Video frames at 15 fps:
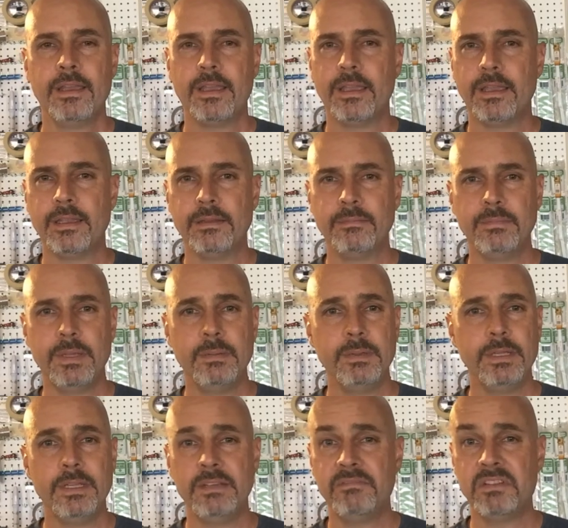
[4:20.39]
and
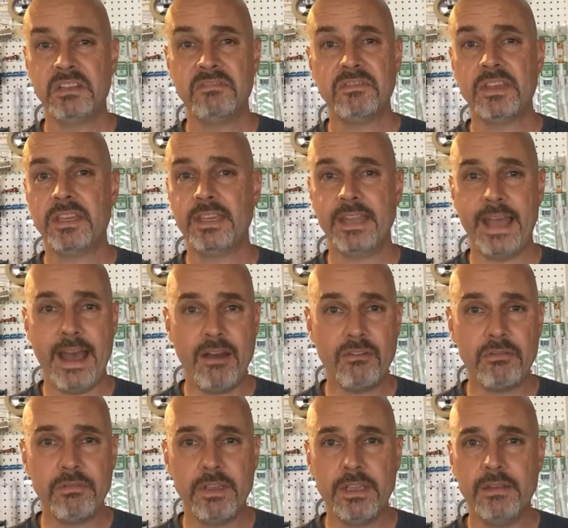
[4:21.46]
maybe even if they get
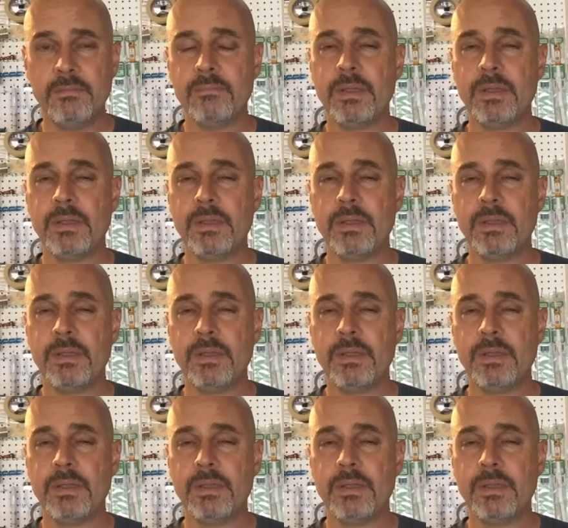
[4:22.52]
out of it,